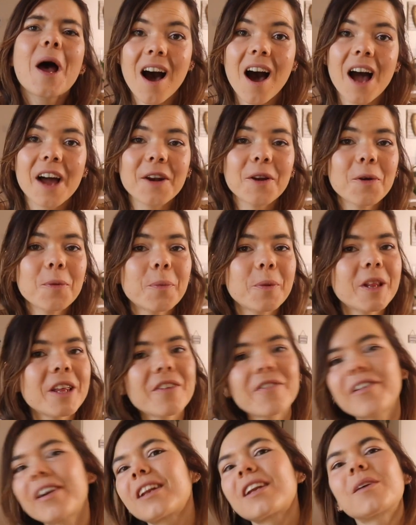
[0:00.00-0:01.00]
I don't
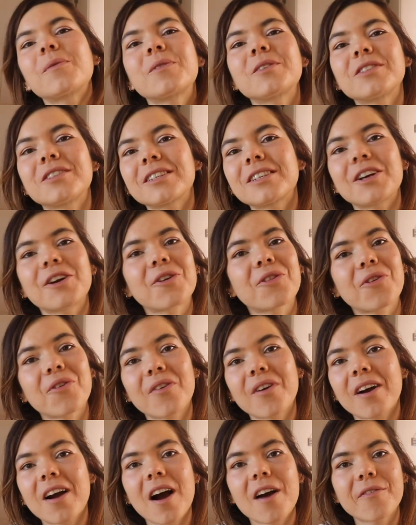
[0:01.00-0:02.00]
believe anyone should go
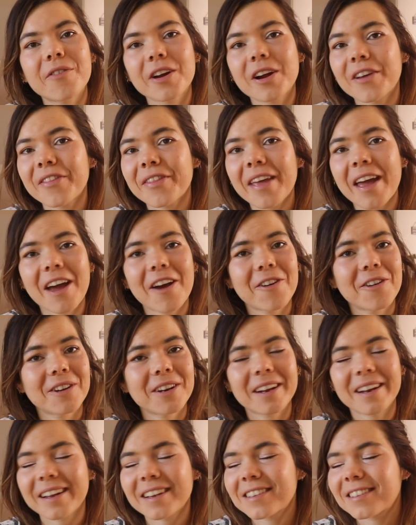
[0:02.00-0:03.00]
through recovery on their own
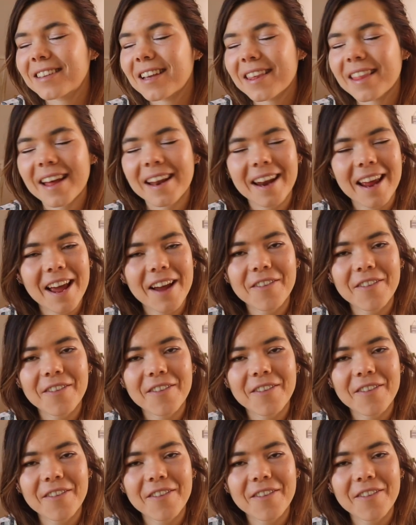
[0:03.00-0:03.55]
and I say that